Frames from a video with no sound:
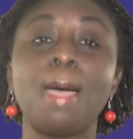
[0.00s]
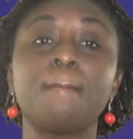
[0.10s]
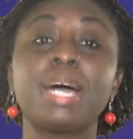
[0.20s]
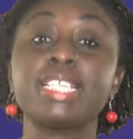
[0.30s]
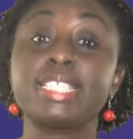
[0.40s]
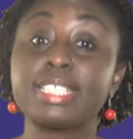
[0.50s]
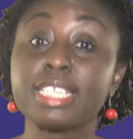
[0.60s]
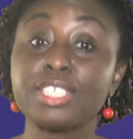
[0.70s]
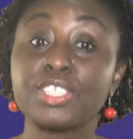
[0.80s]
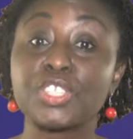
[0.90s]
My
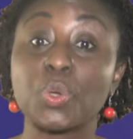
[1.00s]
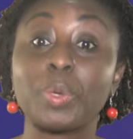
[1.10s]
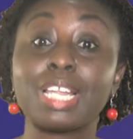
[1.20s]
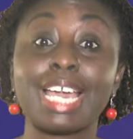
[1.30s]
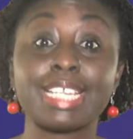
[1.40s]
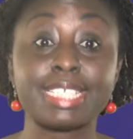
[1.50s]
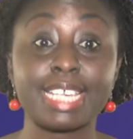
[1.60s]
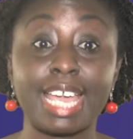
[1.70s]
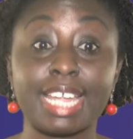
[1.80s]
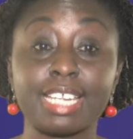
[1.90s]
sister will
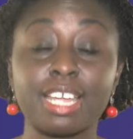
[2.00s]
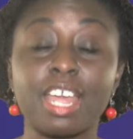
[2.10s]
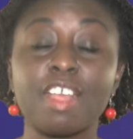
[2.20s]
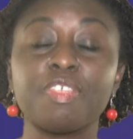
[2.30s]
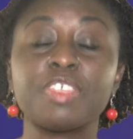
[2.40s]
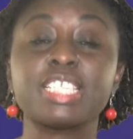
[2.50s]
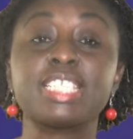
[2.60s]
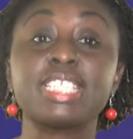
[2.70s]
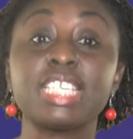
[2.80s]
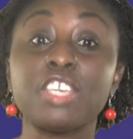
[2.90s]
attend the
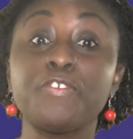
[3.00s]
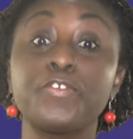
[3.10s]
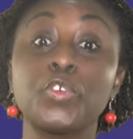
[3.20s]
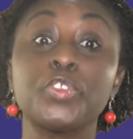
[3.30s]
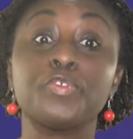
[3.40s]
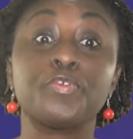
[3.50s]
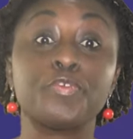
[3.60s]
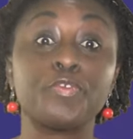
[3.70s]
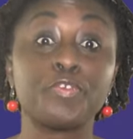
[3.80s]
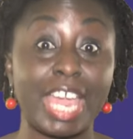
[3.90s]
seafood
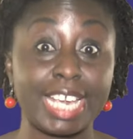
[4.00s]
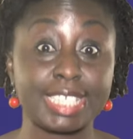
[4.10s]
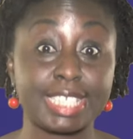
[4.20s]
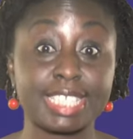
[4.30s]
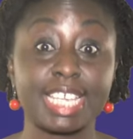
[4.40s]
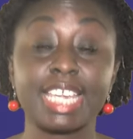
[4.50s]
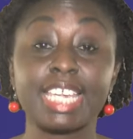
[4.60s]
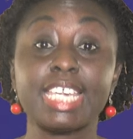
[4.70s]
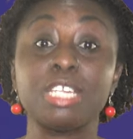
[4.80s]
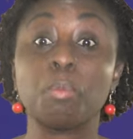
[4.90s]
fest
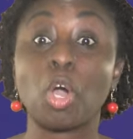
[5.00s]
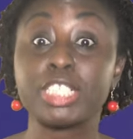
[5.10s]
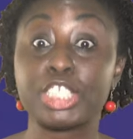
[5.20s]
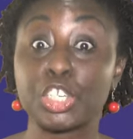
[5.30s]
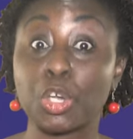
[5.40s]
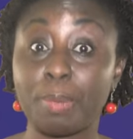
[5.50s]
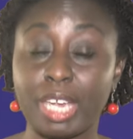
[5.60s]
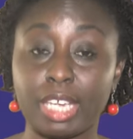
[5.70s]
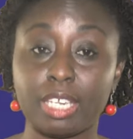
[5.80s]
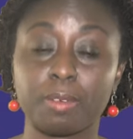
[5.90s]
in Montego
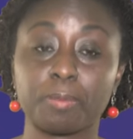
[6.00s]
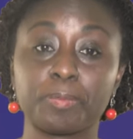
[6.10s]
Bay.